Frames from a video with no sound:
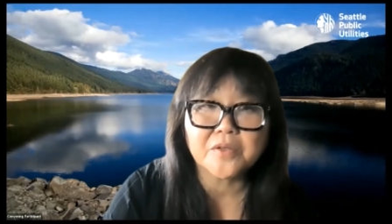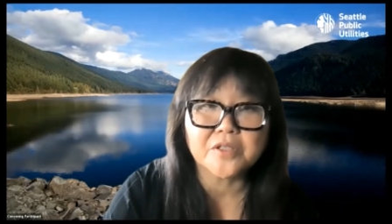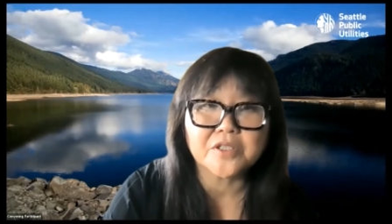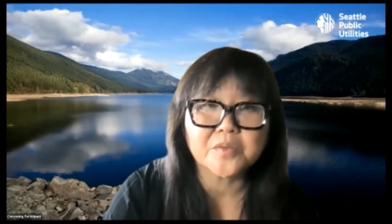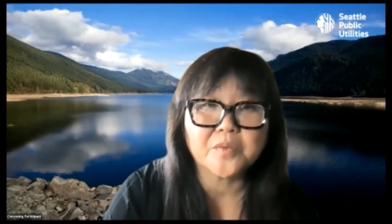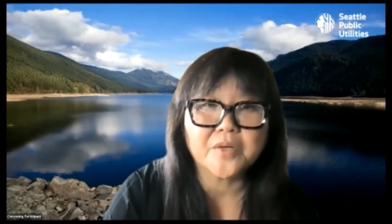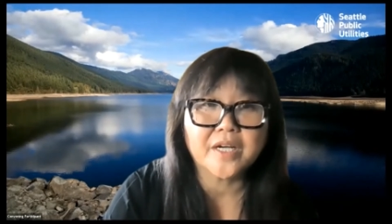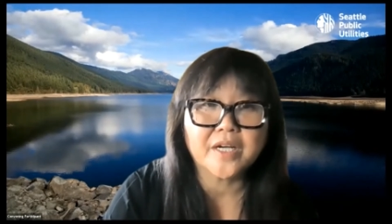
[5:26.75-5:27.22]

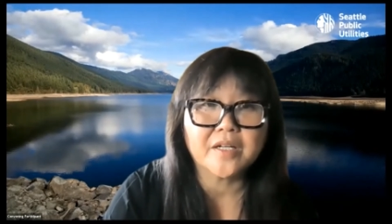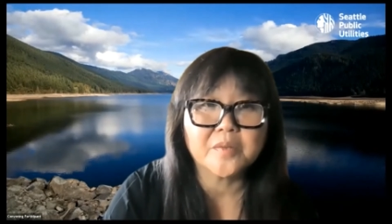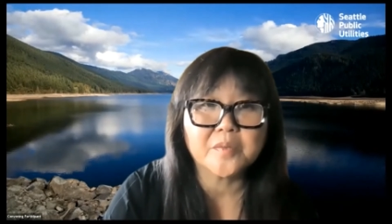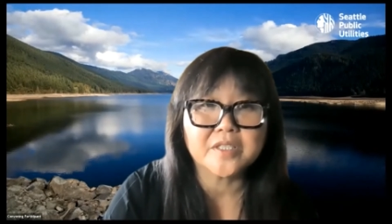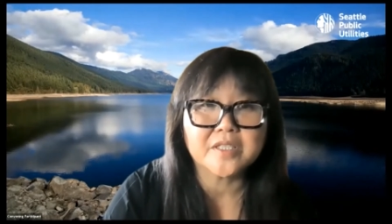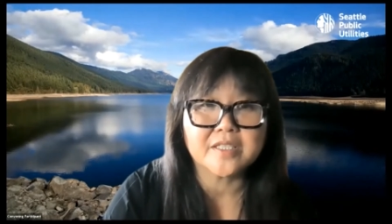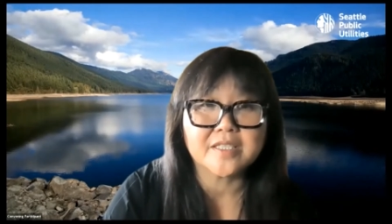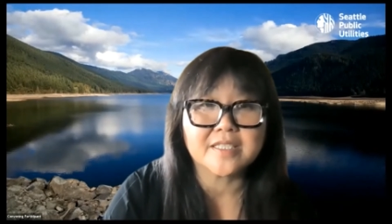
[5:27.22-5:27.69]
worked
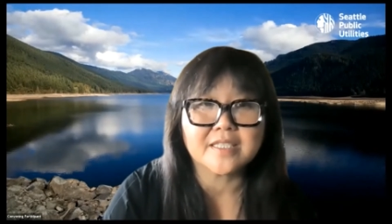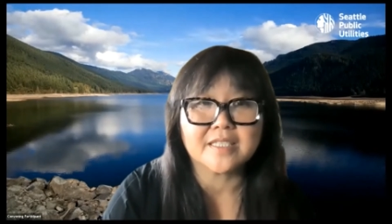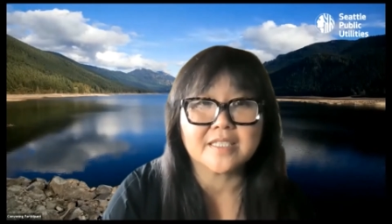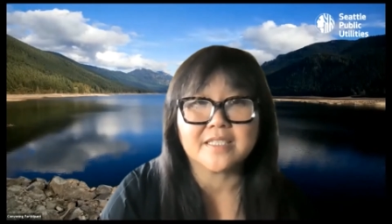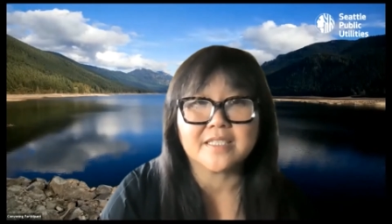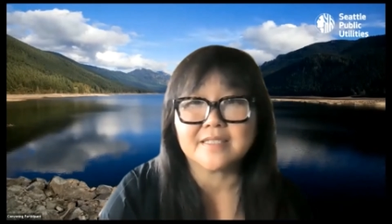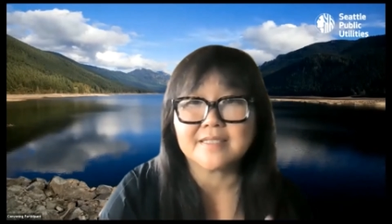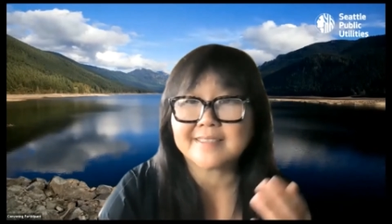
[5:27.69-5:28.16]
well within
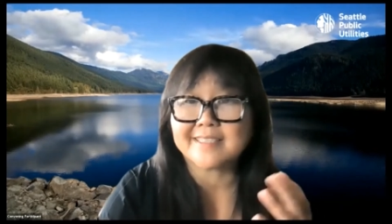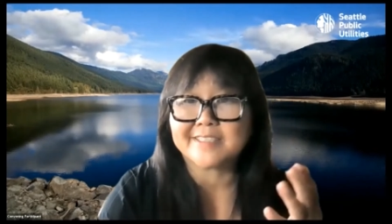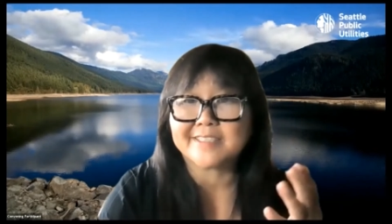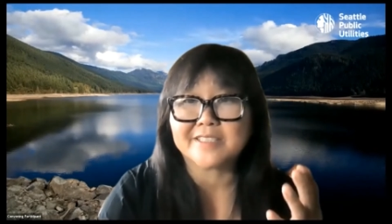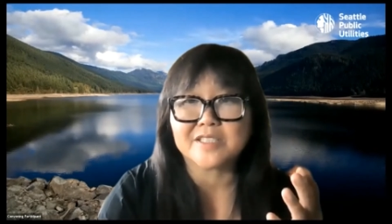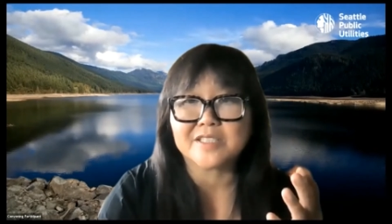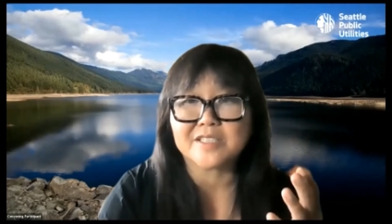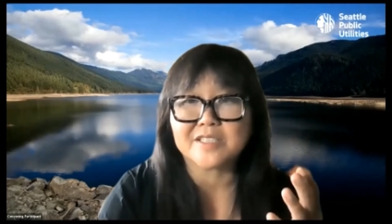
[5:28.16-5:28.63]
cities,
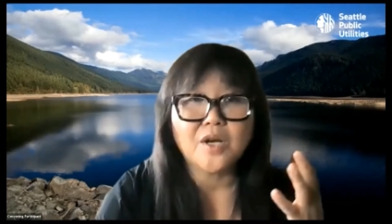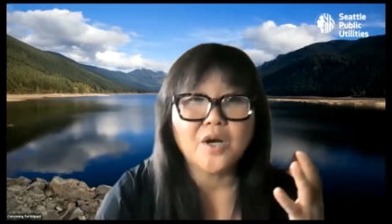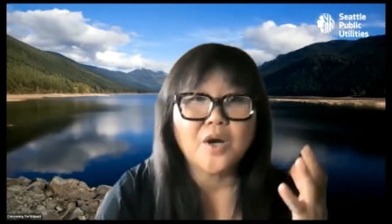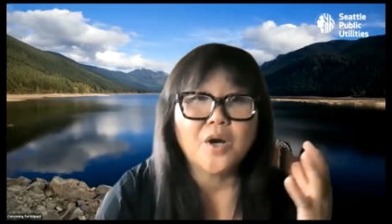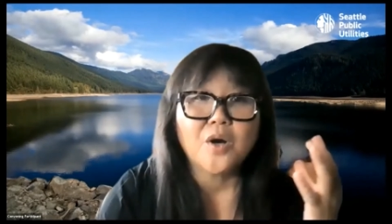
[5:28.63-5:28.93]
such as